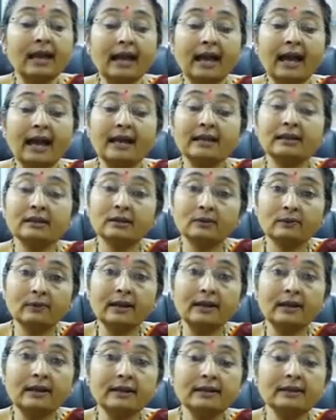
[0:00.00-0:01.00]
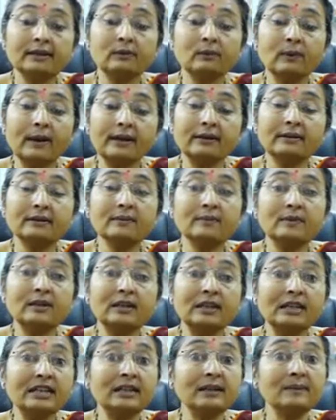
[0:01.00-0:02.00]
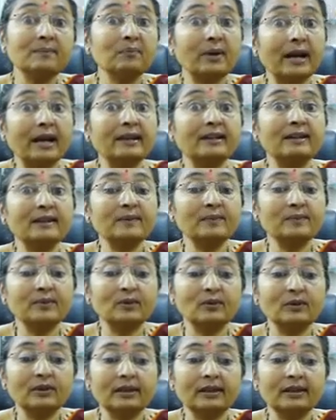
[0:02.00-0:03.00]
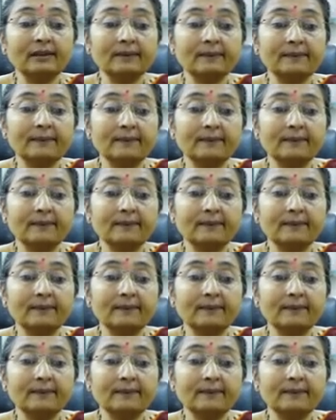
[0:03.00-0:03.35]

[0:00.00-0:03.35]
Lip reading: as well as vitamin D binding protein.